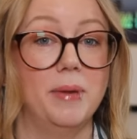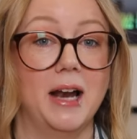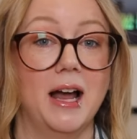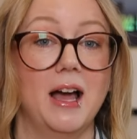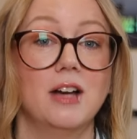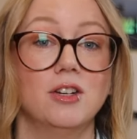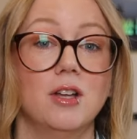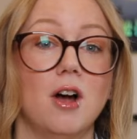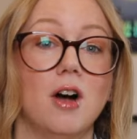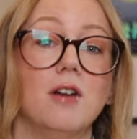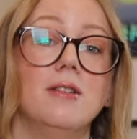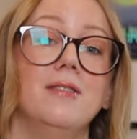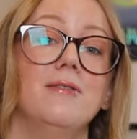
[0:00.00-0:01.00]
but I actually
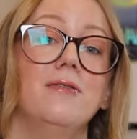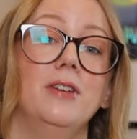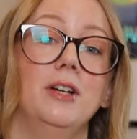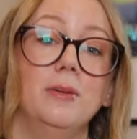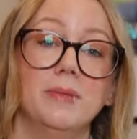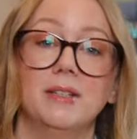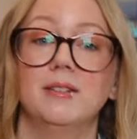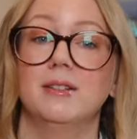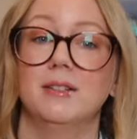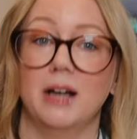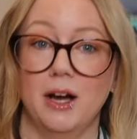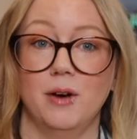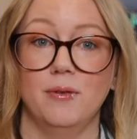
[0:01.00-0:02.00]
already filmed this
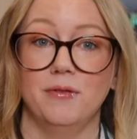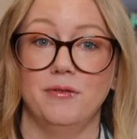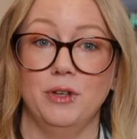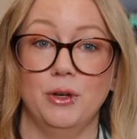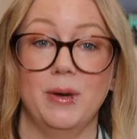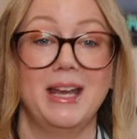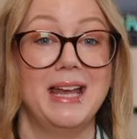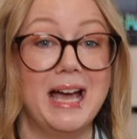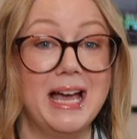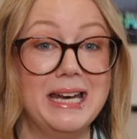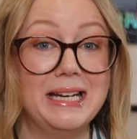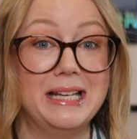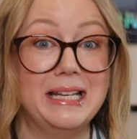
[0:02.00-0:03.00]
entire review and
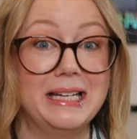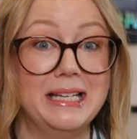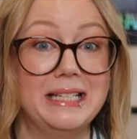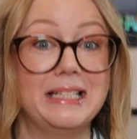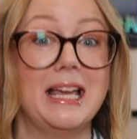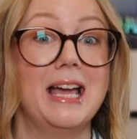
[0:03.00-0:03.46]
edited it